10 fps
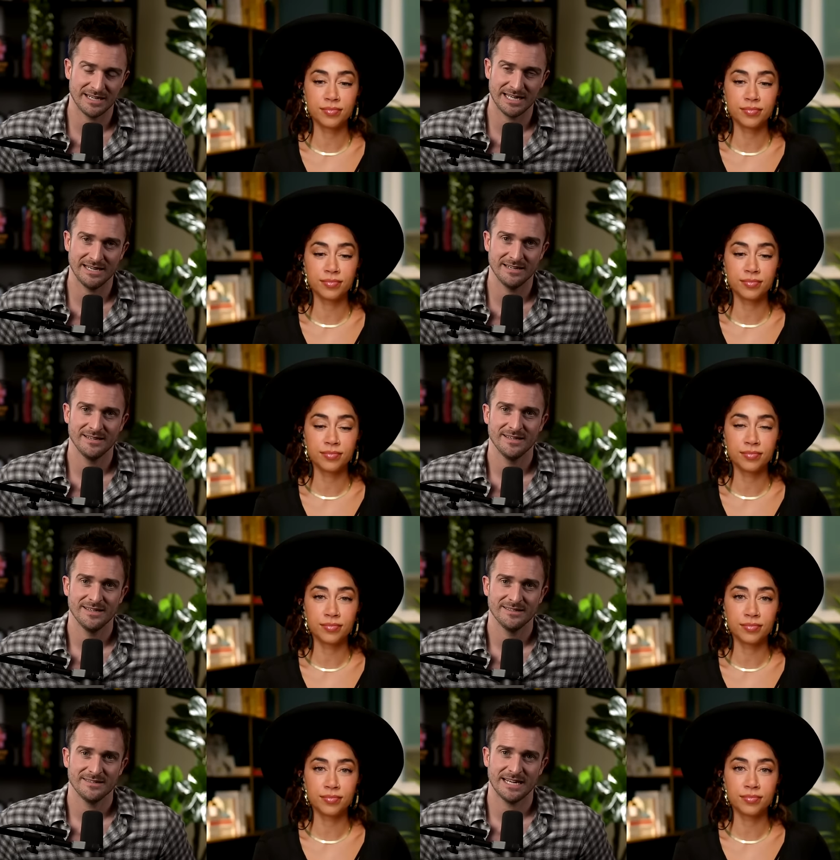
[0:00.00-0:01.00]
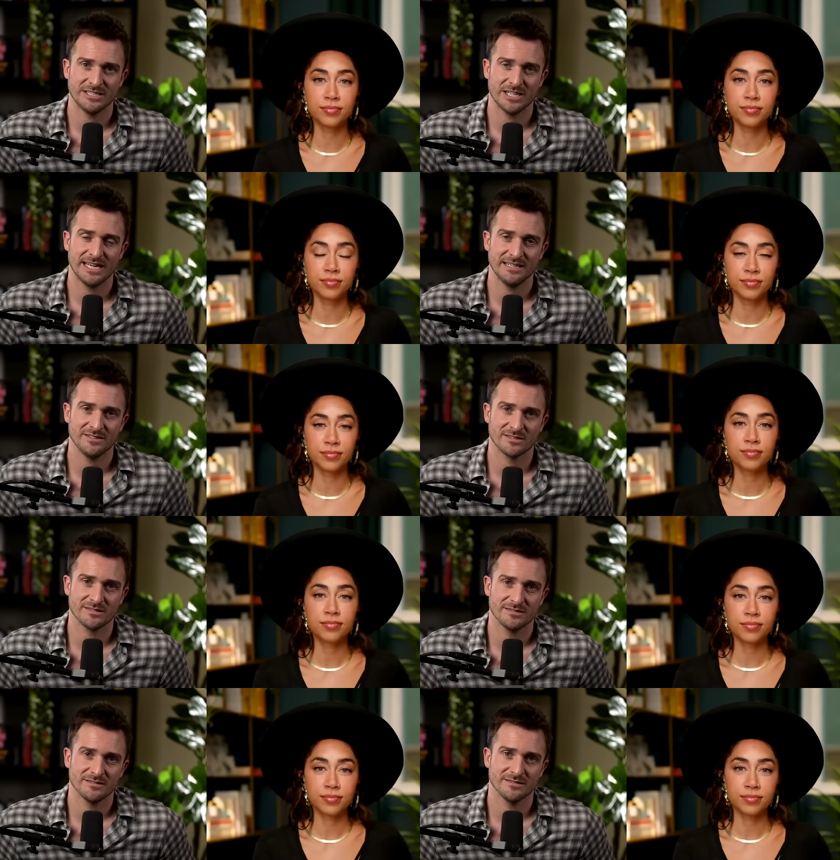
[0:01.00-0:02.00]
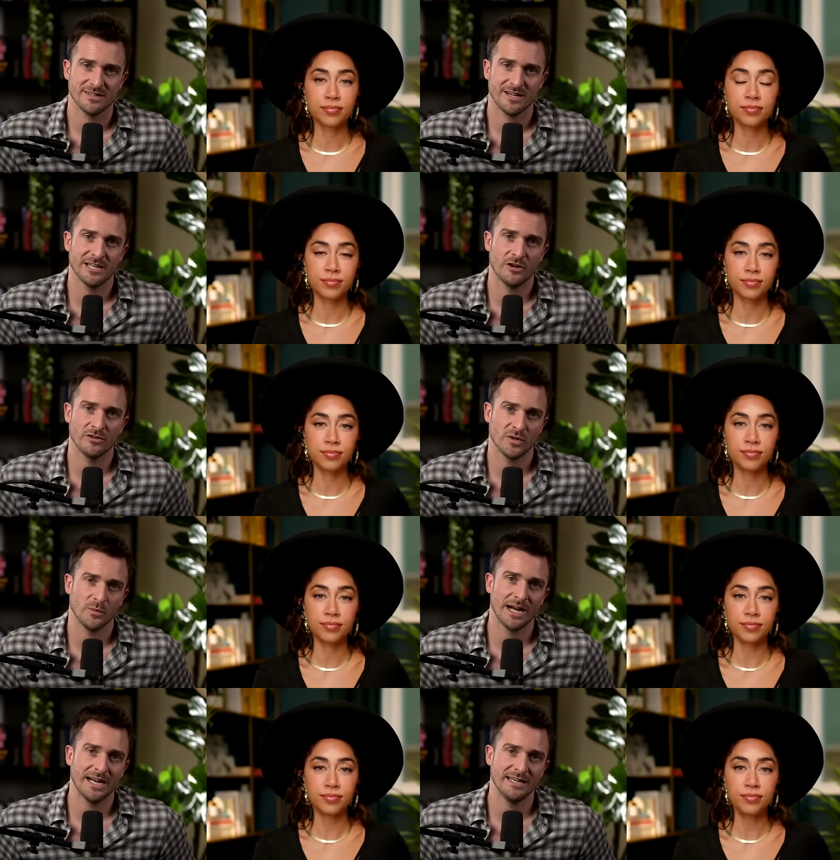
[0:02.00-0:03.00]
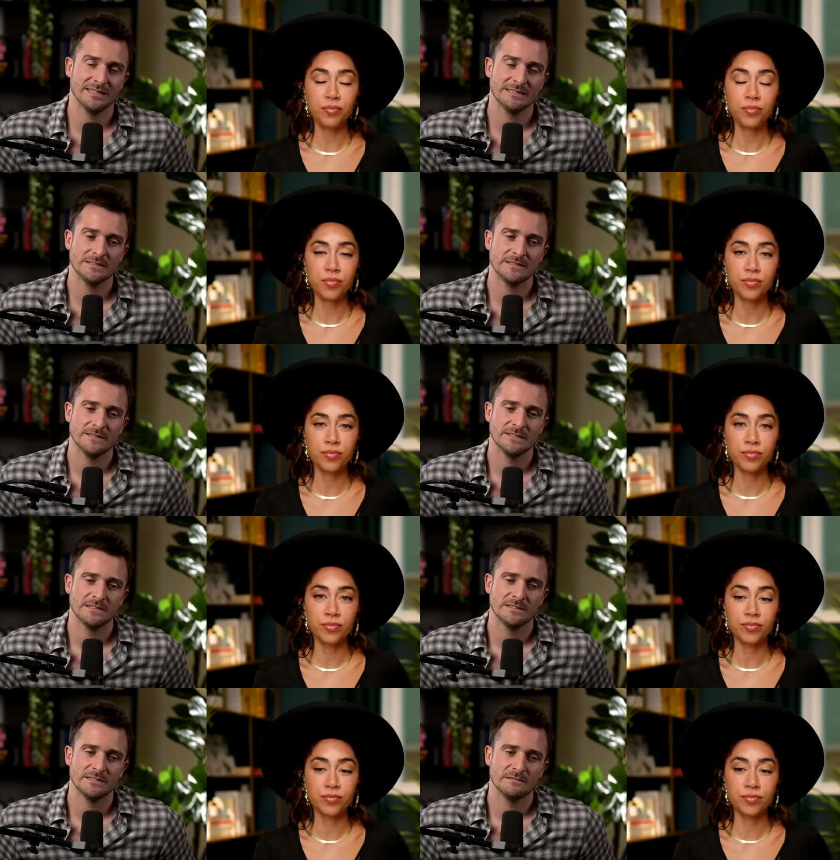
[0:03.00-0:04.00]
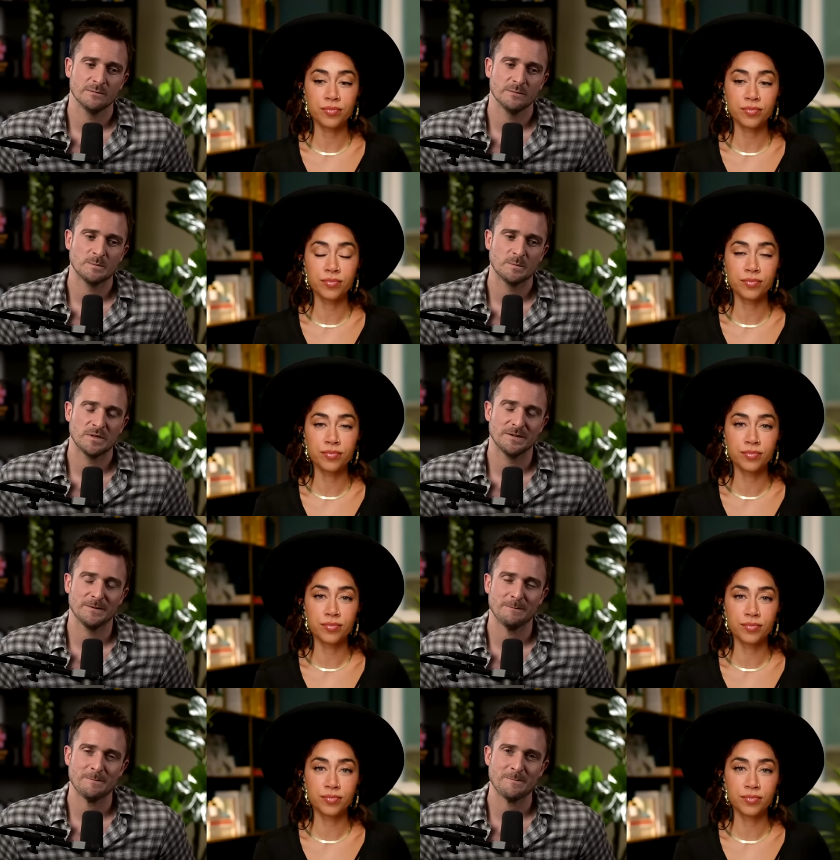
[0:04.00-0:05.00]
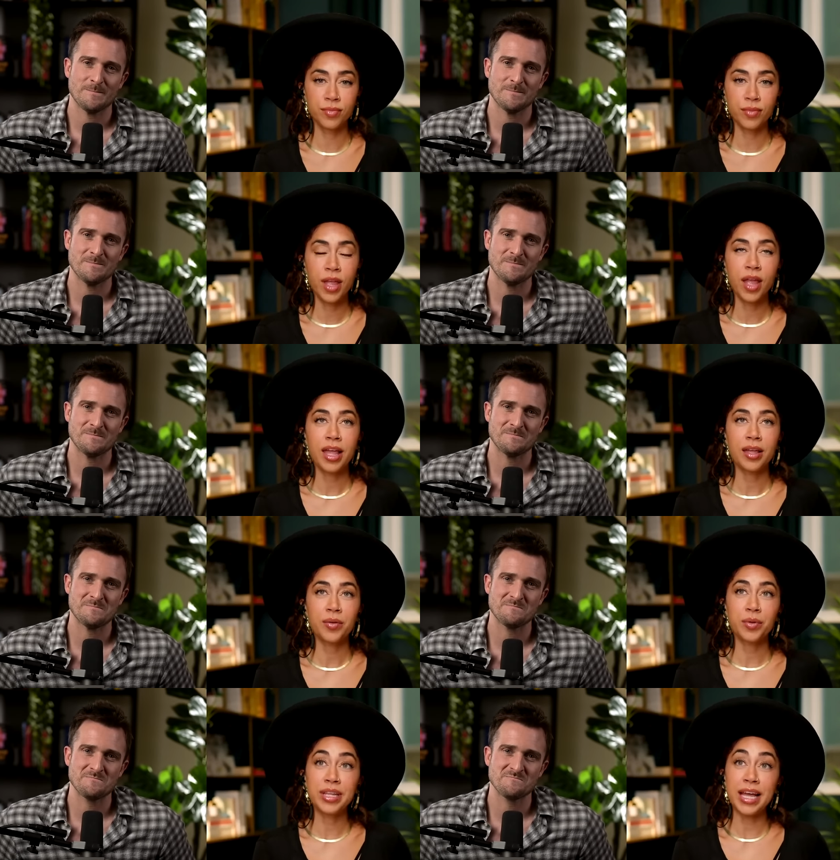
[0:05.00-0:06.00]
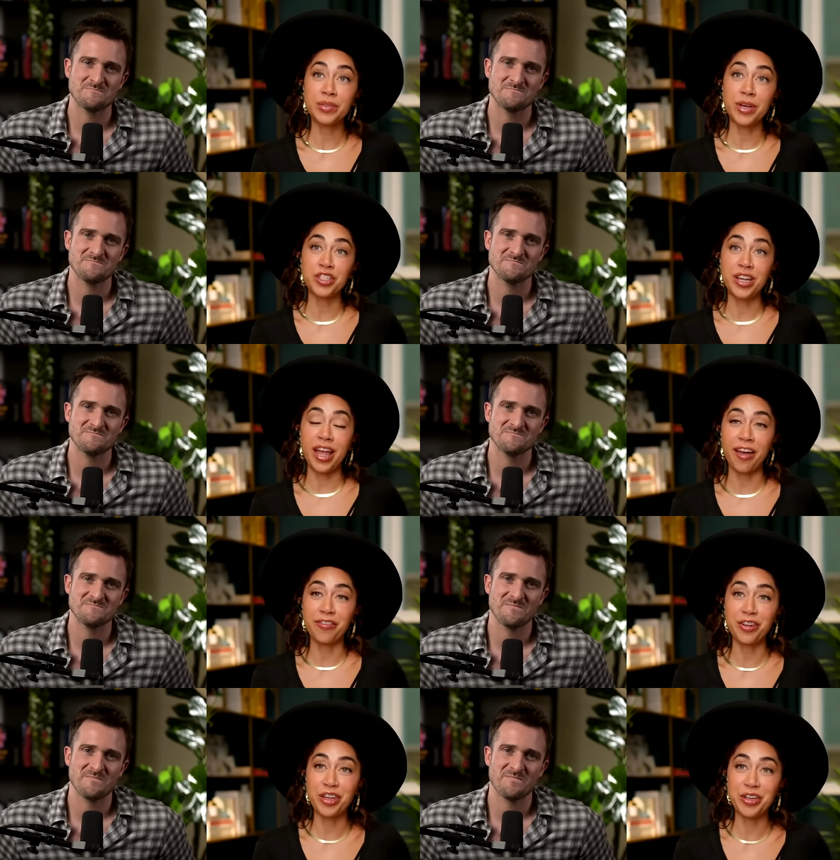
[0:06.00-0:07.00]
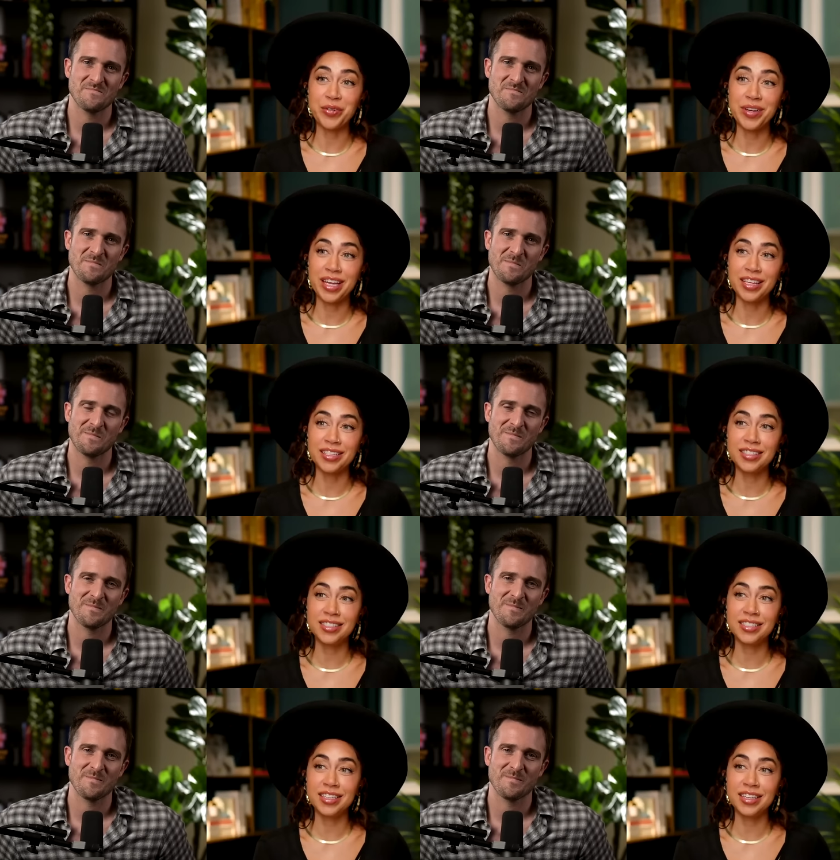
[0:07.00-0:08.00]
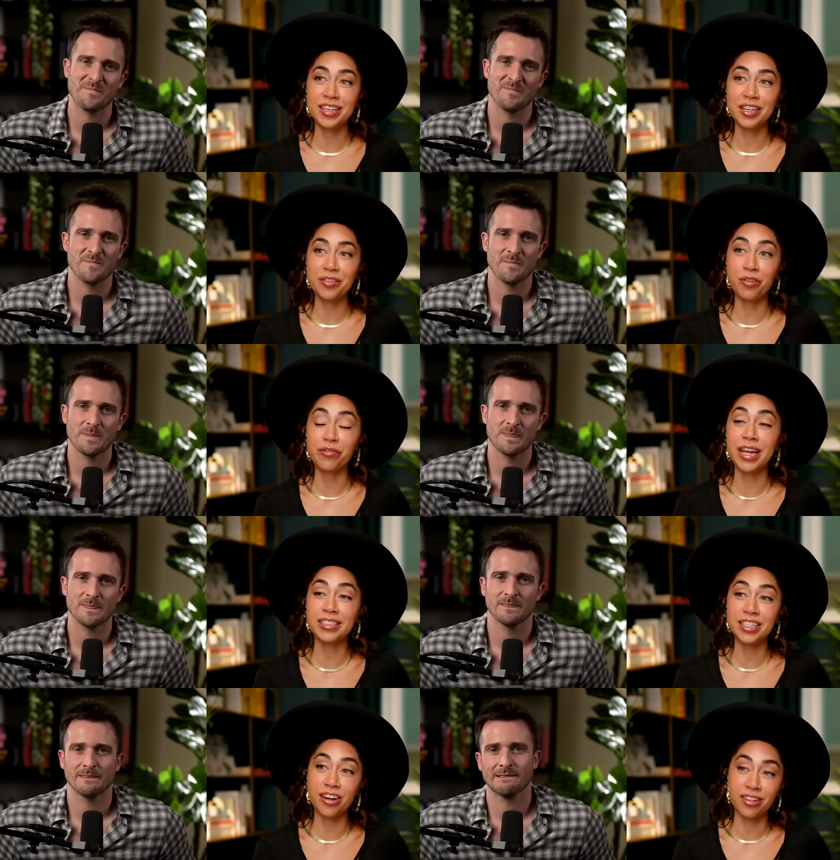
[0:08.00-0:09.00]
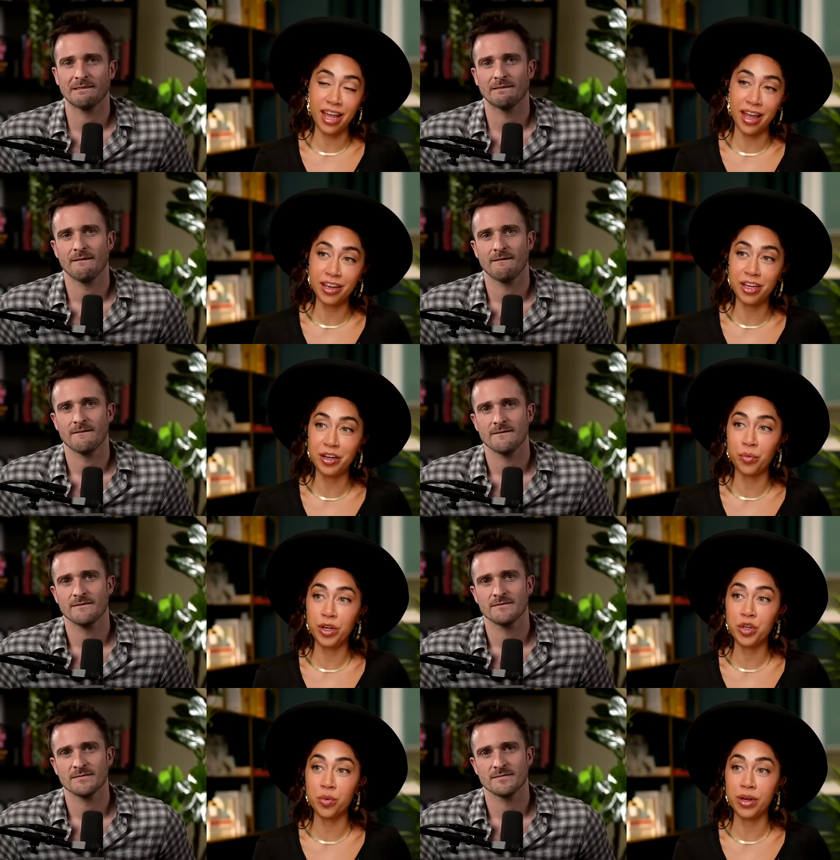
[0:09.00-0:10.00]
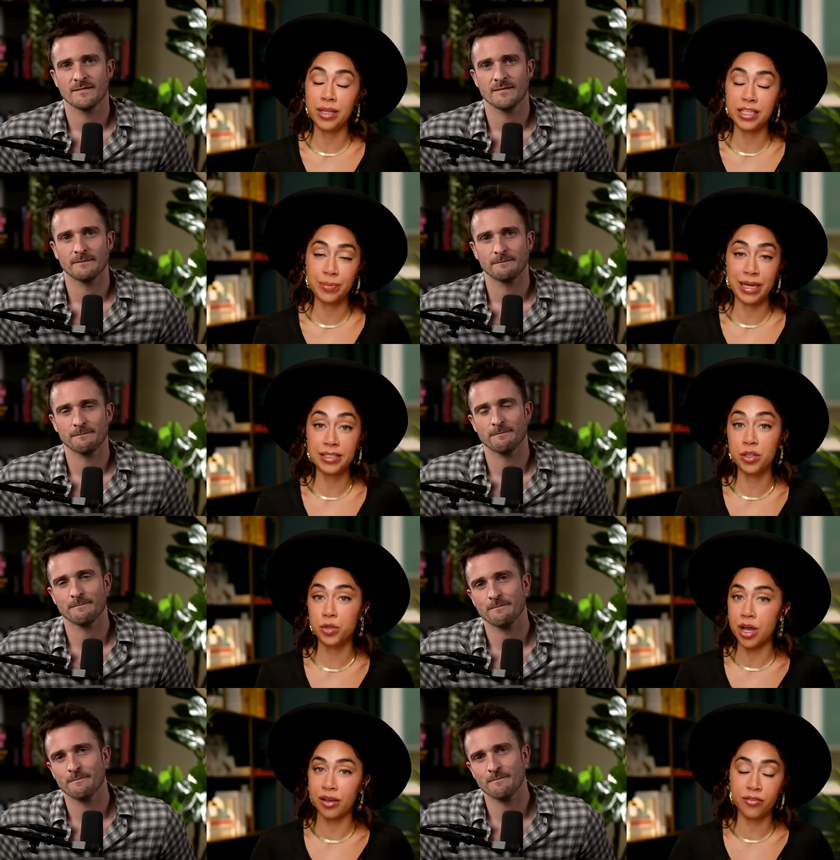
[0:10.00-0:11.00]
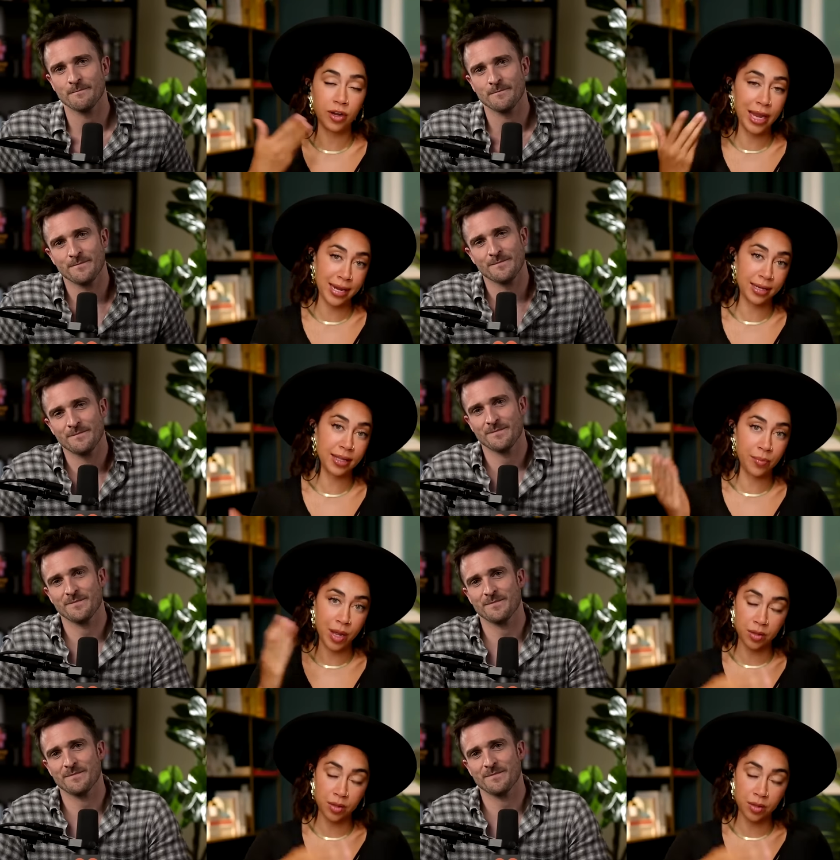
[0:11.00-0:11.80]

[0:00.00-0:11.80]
Speaker 1: that I that I changed along the way. Yeah.
Speaker 2: Well, last question I have for you is reflecting on that, you know, when you were in that space, and you talk very candidly